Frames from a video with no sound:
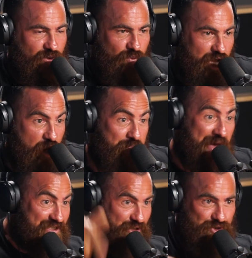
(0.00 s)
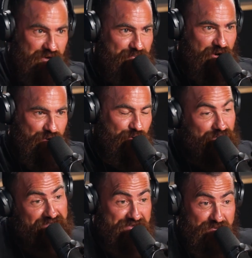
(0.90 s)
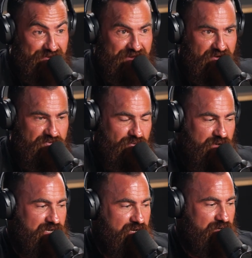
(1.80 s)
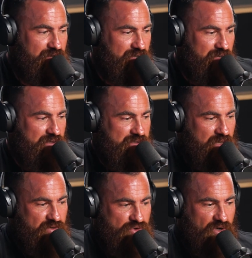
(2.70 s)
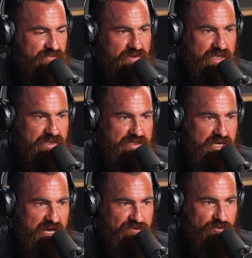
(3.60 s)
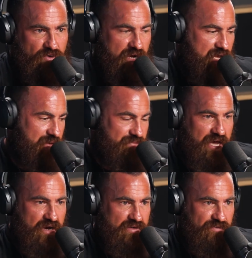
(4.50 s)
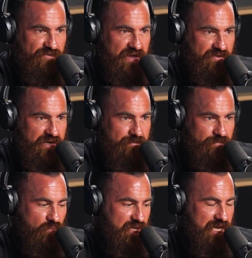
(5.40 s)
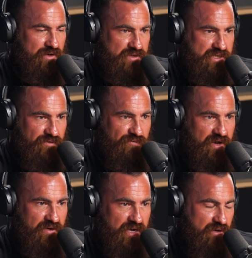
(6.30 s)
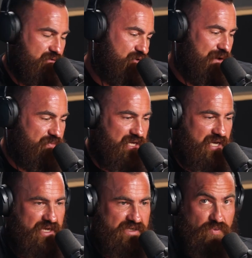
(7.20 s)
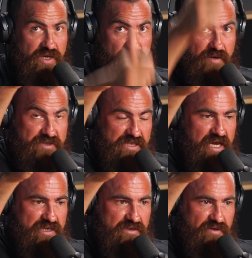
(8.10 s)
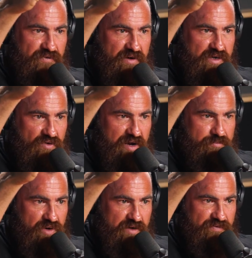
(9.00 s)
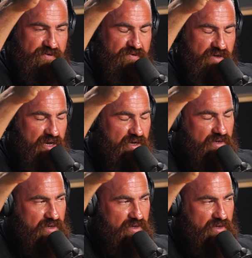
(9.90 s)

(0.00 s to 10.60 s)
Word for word: We go back to Stradbroke Island because we're there every weekend. So we're driving in the dark, 4 a.m., going to the ferry. We get onto the ferry. I grab the kids. We go upstairs on the ferry to grab breakfast. Yeah.